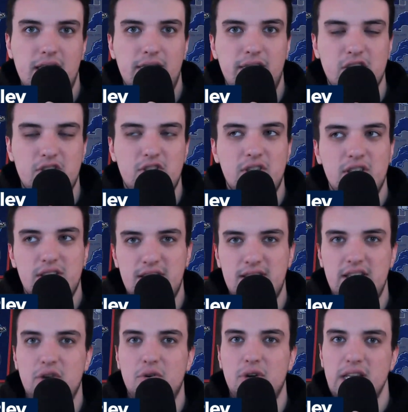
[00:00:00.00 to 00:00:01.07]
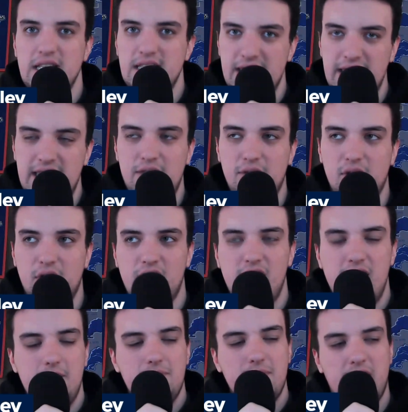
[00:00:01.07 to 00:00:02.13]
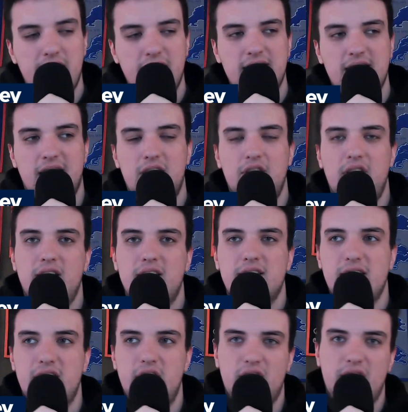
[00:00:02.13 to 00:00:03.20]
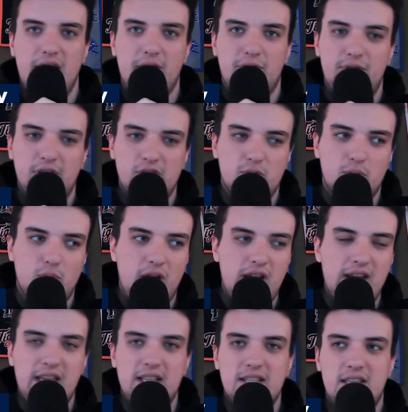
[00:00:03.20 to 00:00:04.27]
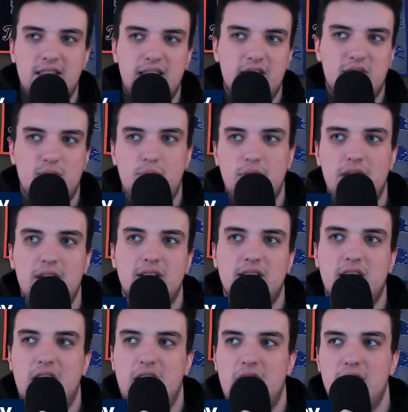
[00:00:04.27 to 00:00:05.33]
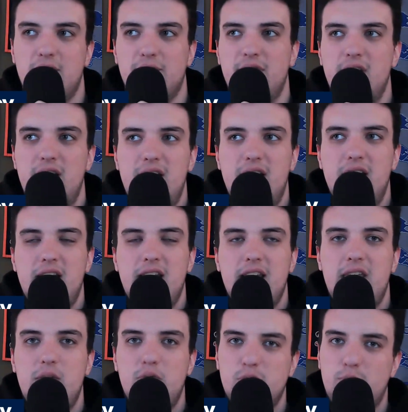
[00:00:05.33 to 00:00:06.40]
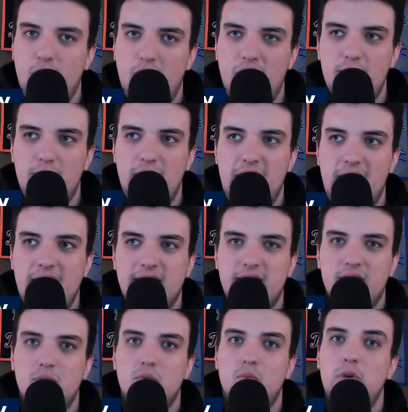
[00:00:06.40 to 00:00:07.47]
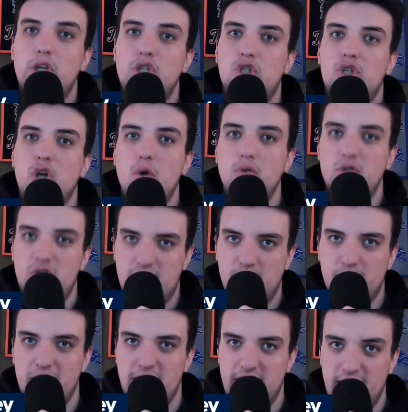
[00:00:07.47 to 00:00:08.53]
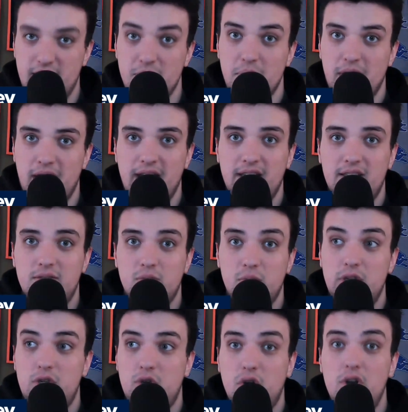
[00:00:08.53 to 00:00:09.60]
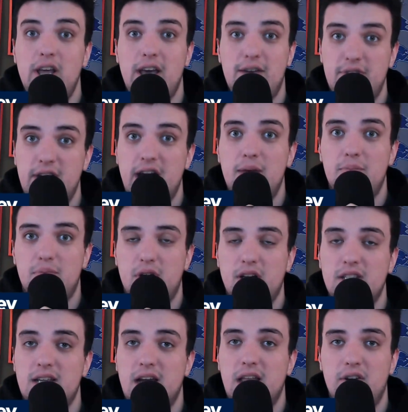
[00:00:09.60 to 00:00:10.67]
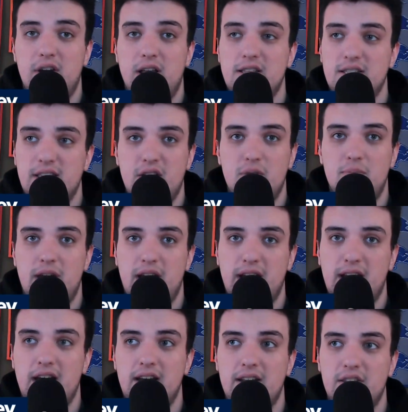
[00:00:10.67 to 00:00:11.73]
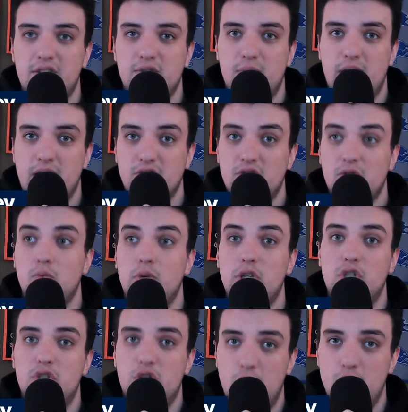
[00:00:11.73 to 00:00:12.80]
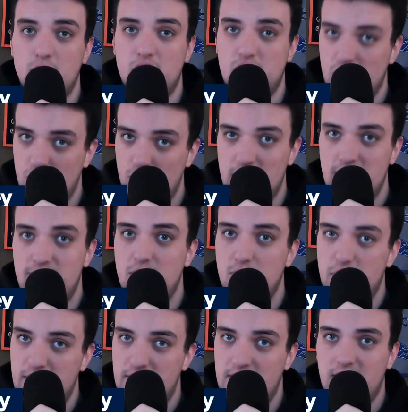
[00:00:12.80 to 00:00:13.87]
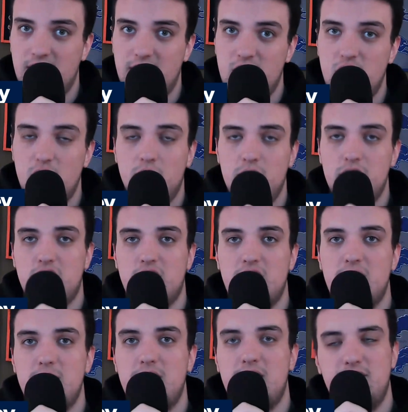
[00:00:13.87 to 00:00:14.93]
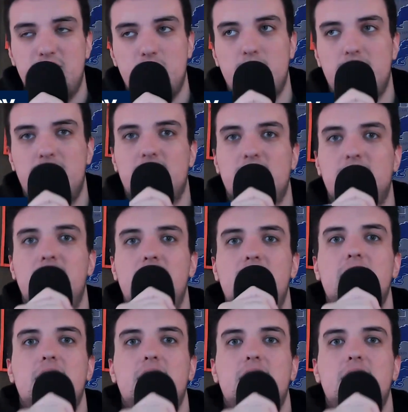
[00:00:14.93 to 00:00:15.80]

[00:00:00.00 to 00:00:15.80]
this series either. And I think Tyler Alexander kind of fits right into this bill of he was brought back. We chose to bring him back. We could have not brought Tyler Alexander back onto this roster. We chose to, even with the new regime and even with the